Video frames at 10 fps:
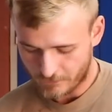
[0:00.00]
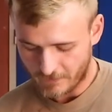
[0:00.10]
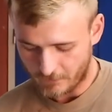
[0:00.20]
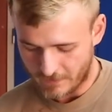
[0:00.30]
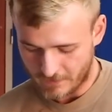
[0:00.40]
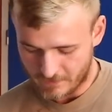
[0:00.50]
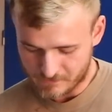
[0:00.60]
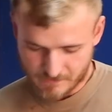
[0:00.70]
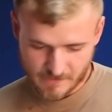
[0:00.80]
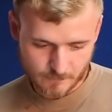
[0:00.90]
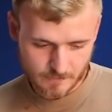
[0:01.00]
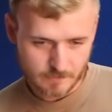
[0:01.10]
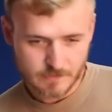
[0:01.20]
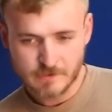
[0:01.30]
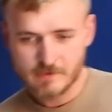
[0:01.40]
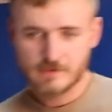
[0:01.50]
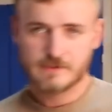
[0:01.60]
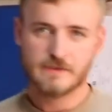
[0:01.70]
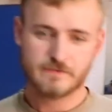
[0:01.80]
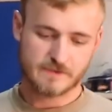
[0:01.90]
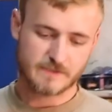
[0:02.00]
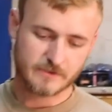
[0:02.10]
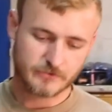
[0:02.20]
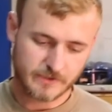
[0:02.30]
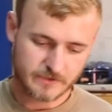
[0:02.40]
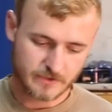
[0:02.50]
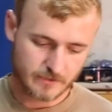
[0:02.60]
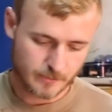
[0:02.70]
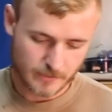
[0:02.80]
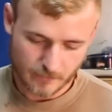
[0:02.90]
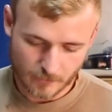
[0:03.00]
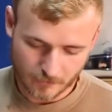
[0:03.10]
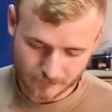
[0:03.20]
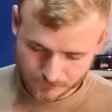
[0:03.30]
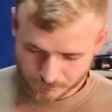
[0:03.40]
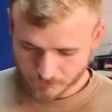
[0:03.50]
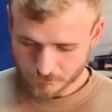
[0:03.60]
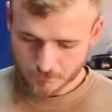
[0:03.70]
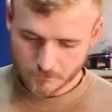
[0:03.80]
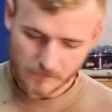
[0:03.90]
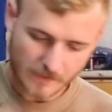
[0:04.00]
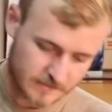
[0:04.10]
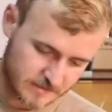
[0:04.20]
quite a while now, so that will definitely start to eat it up a bit more. And